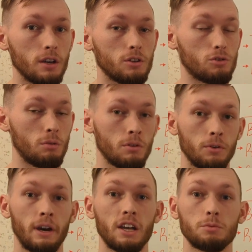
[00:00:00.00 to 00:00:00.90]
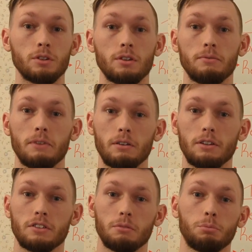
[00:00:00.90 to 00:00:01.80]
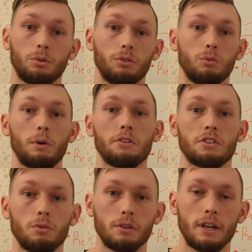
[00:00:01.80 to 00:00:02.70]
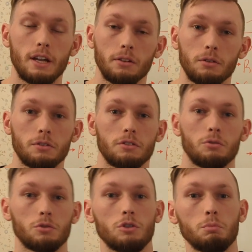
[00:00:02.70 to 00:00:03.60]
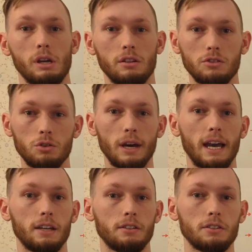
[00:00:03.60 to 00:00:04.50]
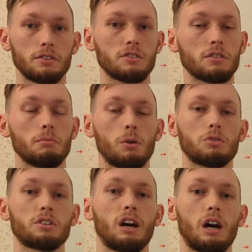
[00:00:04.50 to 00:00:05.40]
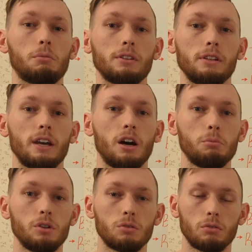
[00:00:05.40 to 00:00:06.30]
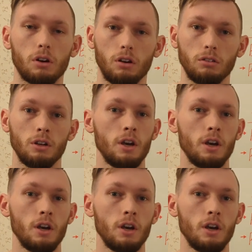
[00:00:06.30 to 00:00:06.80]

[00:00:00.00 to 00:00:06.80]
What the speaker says: Treatment for asthma, very simple. Rescue inhalers. Those are your beta-2 agonists, most commonly albuterol.